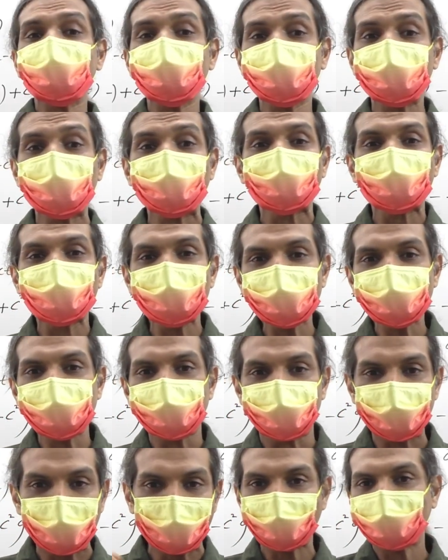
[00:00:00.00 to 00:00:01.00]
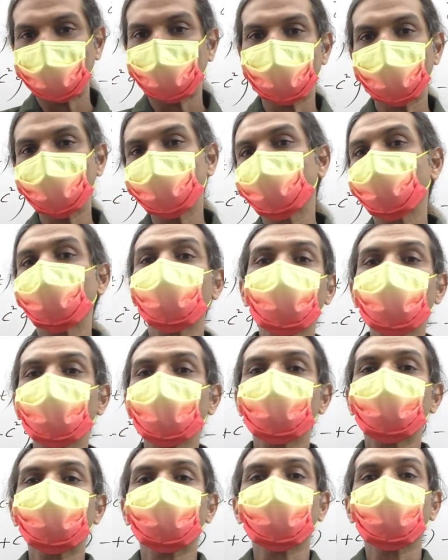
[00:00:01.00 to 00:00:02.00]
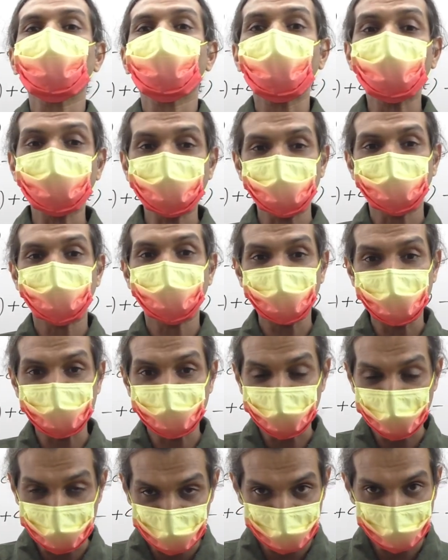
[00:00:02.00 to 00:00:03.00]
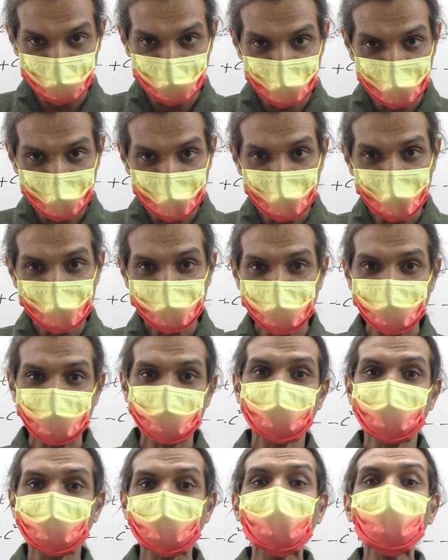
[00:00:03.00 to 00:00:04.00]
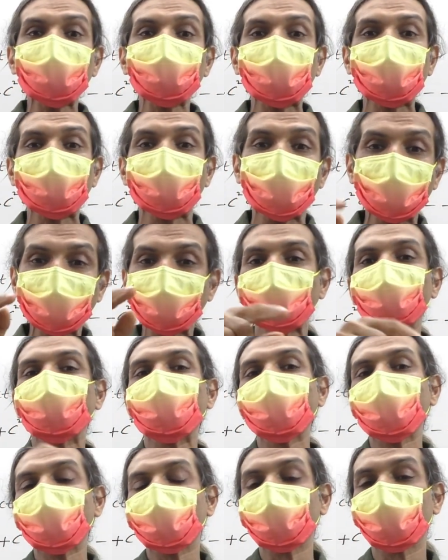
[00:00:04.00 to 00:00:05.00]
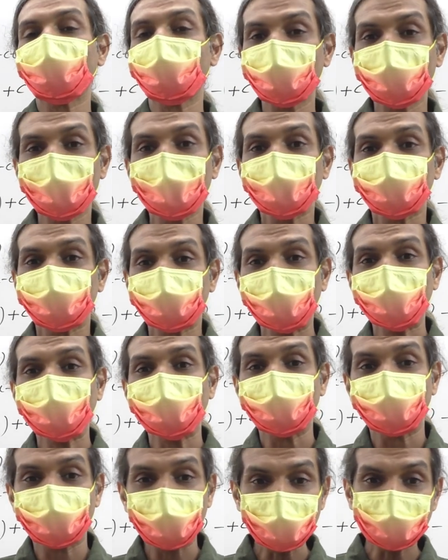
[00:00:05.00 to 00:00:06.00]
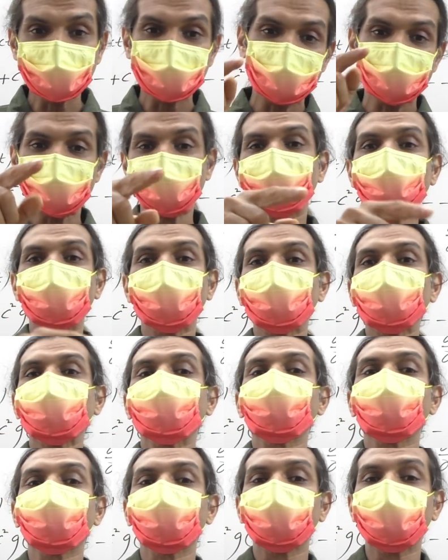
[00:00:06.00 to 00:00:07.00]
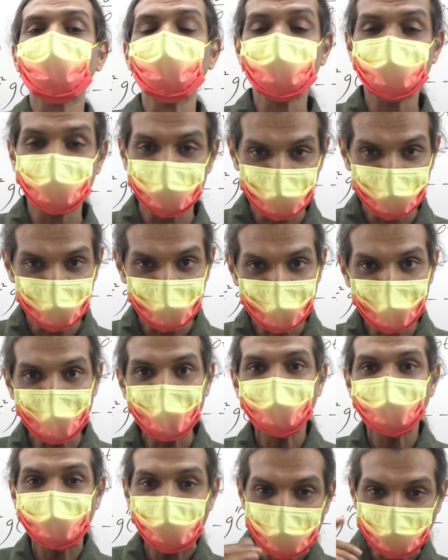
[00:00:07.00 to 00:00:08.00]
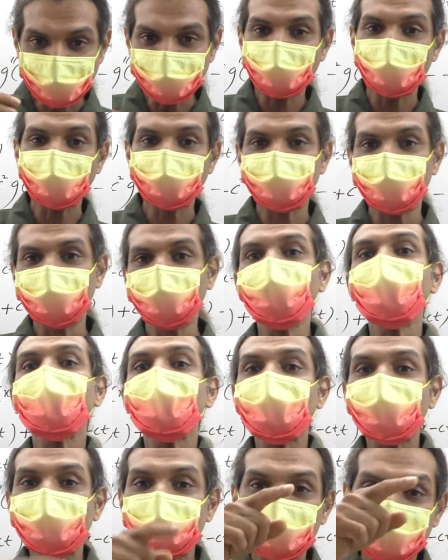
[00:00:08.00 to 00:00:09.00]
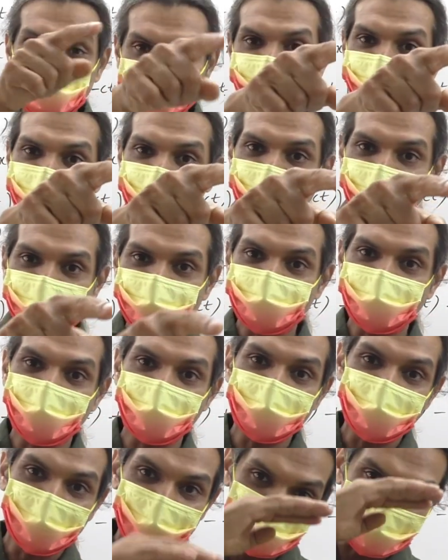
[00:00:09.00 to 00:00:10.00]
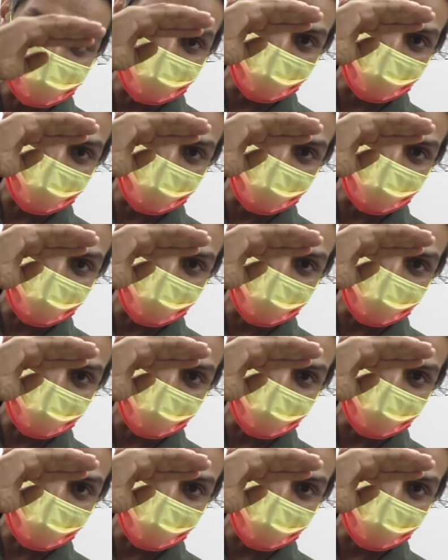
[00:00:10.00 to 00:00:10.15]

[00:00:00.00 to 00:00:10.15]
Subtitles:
teach, then please drop a comment below with your doubts and suggestions. Subscribe and hit the bell icon so that you don't miss the next tutorials. Thanks for watching. See you in the next one. Till